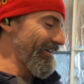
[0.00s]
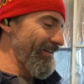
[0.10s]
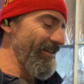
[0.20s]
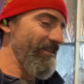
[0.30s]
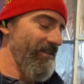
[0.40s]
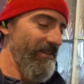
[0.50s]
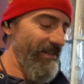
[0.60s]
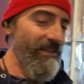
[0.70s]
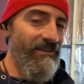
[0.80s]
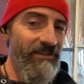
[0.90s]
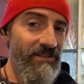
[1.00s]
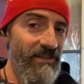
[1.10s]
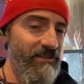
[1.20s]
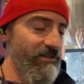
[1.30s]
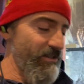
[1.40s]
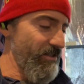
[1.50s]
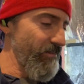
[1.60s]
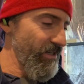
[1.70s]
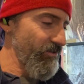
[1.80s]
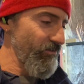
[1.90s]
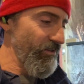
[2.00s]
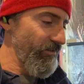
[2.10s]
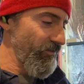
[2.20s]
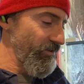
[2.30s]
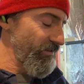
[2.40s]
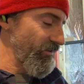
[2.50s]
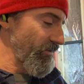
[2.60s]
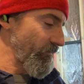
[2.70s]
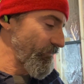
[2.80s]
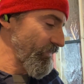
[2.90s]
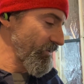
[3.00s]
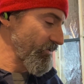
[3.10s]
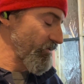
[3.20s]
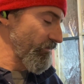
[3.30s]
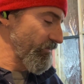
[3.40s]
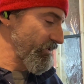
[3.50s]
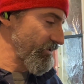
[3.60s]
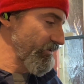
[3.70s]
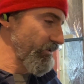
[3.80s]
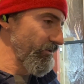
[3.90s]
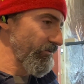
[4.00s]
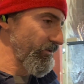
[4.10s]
And yeah, it says just to make sure that you've got the surface sealed,